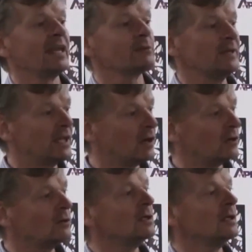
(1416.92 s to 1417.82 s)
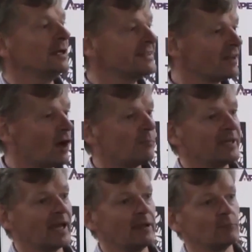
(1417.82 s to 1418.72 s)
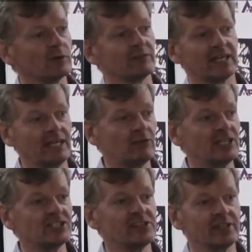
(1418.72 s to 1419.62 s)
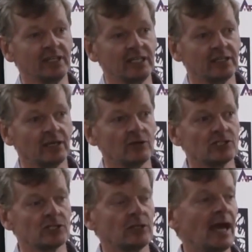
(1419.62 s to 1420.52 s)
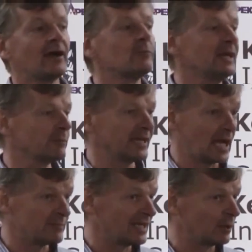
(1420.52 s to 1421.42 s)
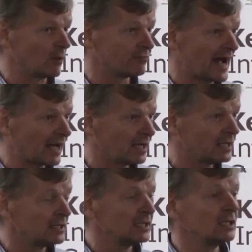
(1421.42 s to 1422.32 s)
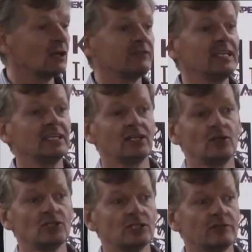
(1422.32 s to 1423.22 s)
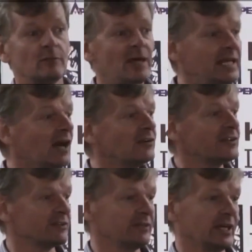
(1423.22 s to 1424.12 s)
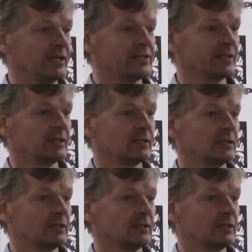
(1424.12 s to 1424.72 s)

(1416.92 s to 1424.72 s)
and as we know, Islam became one of the key religions in the Indian Ocean. Arabic became the lingua franca of the Indian Ocean for many hundreds of years.